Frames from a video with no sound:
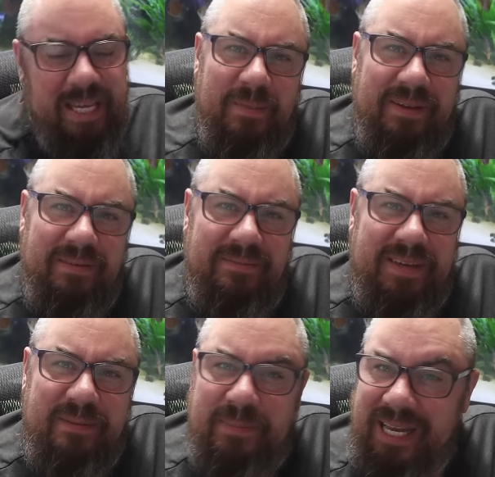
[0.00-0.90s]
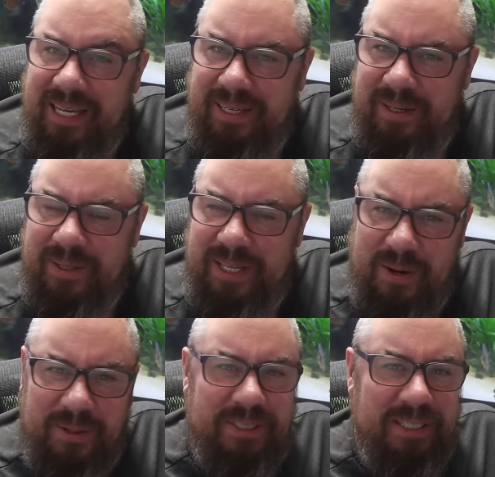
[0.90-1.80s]
My feedback on the
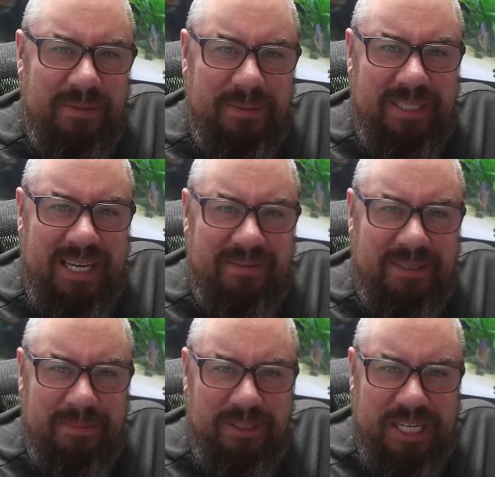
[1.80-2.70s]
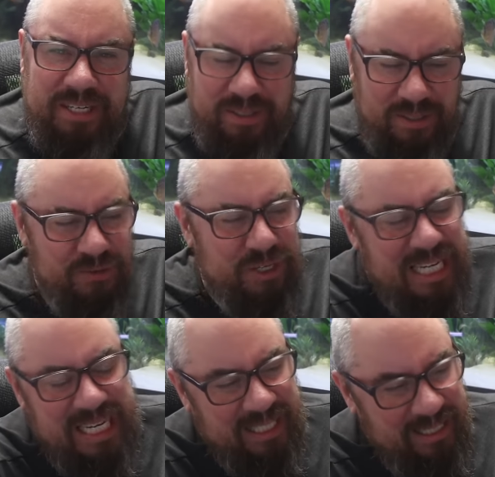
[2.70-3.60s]
auction, if I was to give some general
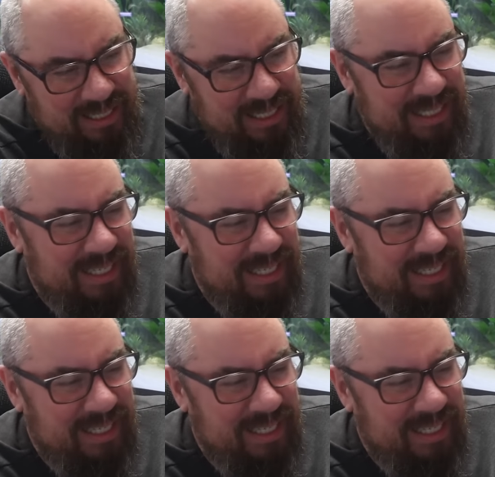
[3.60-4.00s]
critiques,